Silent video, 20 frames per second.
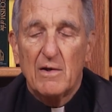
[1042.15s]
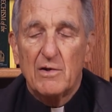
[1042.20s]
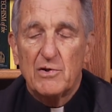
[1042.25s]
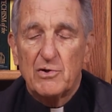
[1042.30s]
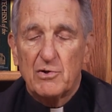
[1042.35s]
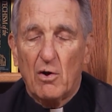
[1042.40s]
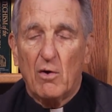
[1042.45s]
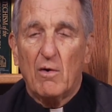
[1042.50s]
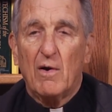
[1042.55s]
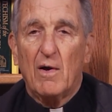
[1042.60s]

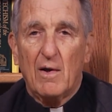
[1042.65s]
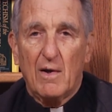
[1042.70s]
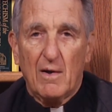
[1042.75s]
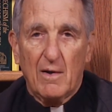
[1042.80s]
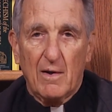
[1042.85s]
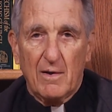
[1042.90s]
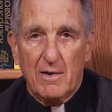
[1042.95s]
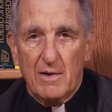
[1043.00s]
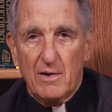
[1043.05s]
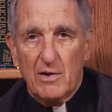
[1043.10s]
So
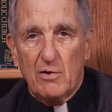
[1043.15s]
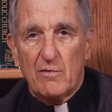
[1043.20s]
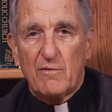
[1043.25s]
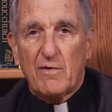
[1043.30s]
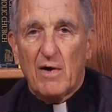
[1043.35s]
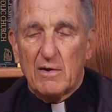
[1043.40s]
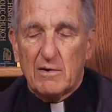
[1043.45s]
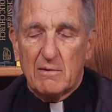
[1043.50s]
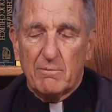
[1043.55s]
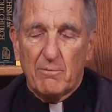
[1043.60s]
you've
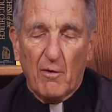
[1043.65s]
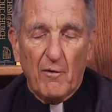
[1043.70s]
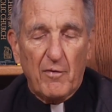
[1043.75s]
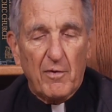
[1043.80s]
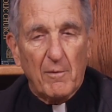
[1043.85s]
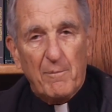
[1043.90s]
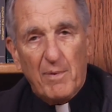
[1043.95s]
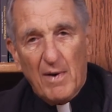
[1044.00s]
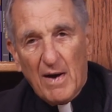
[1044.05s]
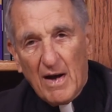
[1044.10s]
got both
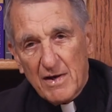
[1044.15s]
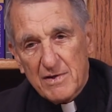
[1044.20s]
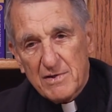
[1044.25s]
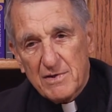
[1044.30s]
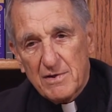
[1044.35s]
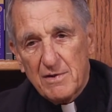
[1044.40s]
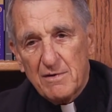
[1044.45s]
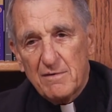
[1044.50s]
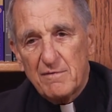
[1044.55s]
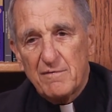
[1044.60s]
the
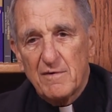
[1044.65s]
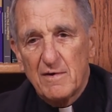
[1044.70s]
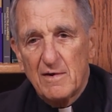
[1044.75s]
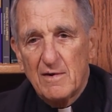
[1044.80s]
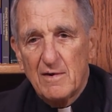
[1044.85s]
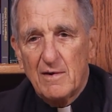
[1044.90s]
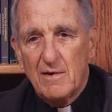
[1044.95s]
positive,